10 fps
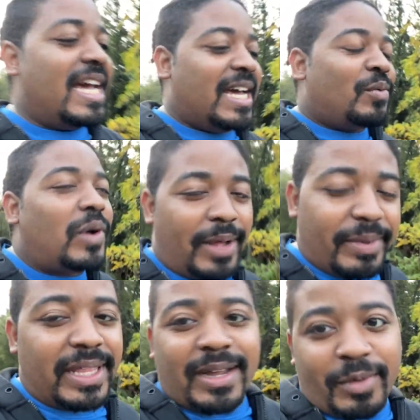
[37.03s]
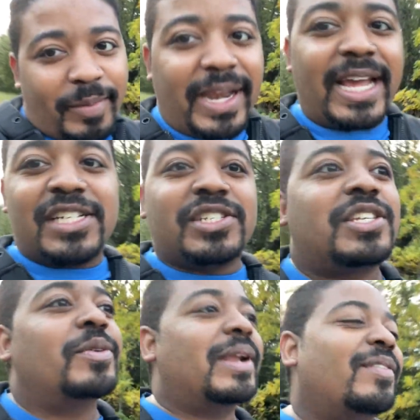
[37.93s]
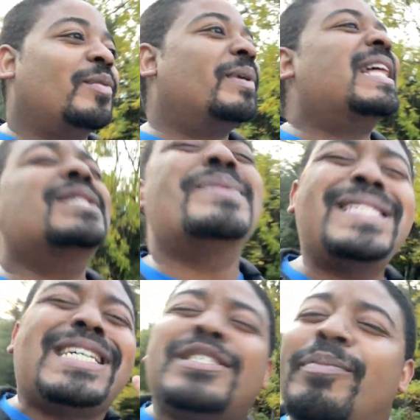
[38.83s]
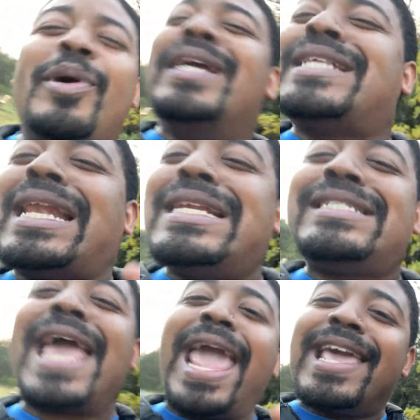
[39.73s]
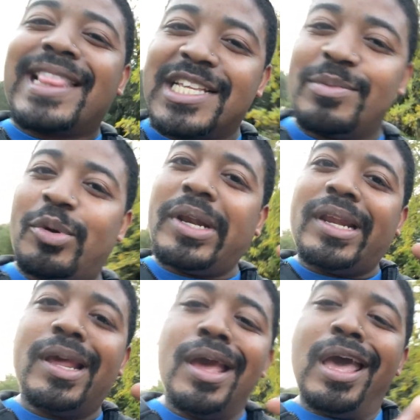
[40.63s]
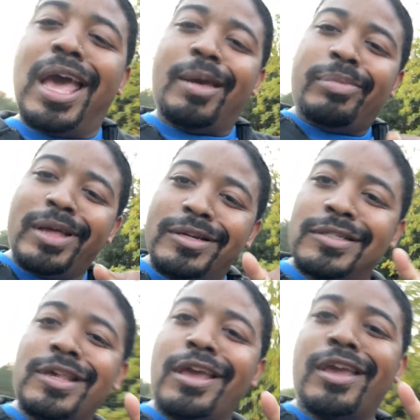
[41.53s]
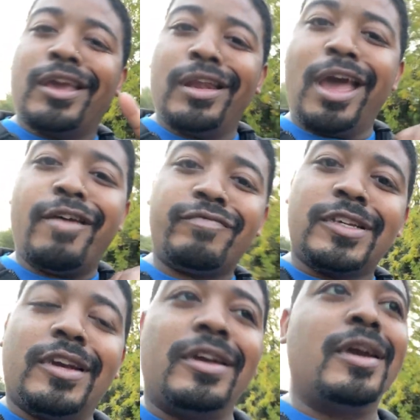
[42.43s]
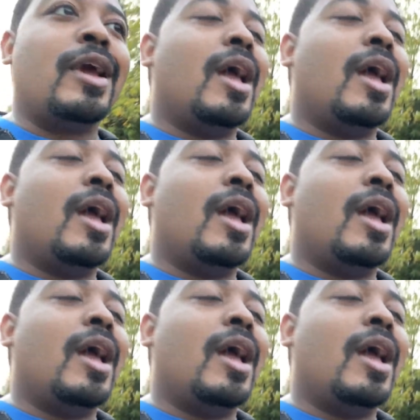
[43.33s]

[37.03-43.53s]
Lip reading: Well, I mean, like, I'm on medication, so whatever. But that's besides the point because I didn't take it this morning. I planned on taking it after.